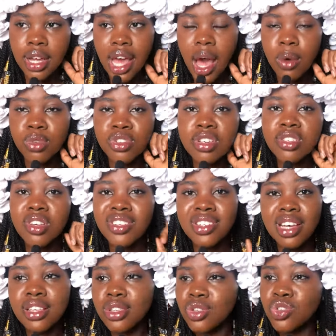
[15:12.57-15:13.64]
I would just
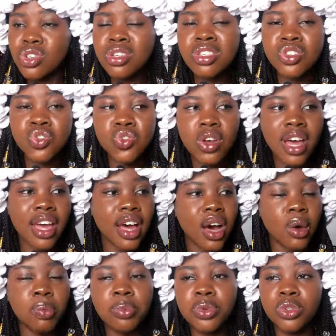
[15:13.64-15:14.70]
suggest just try
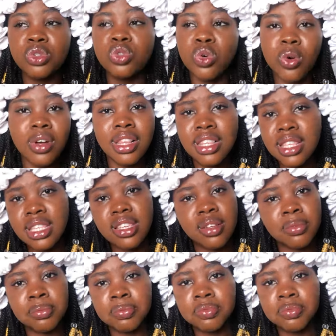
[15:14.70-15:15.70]
our product.